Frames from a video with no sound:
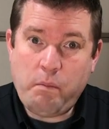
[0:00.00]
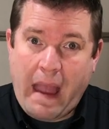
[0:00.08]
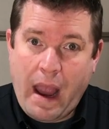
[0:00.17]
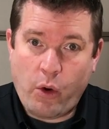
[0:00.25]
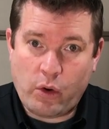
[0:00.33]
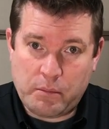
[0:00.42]

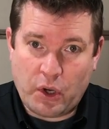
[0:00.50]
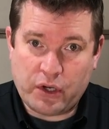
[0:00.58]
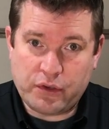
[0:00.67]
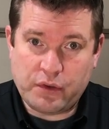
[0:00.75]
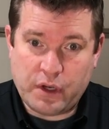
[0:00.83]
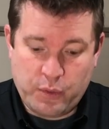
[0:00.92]
power
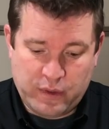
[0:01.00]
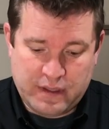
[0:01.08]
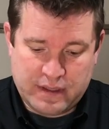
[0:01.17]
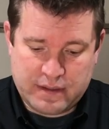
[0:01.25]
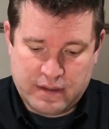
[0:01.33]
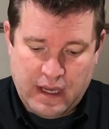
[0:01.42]
monitoring with
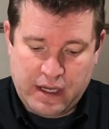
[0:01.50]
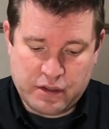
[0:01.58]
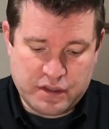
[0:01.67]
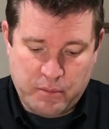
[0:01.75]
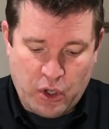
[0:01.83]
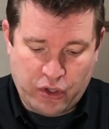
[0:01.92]
this,
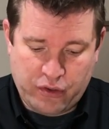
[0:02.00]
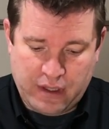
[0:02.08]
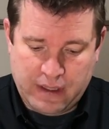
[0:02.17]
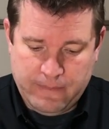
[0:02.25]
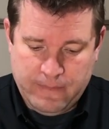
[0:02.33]
energy monitoring.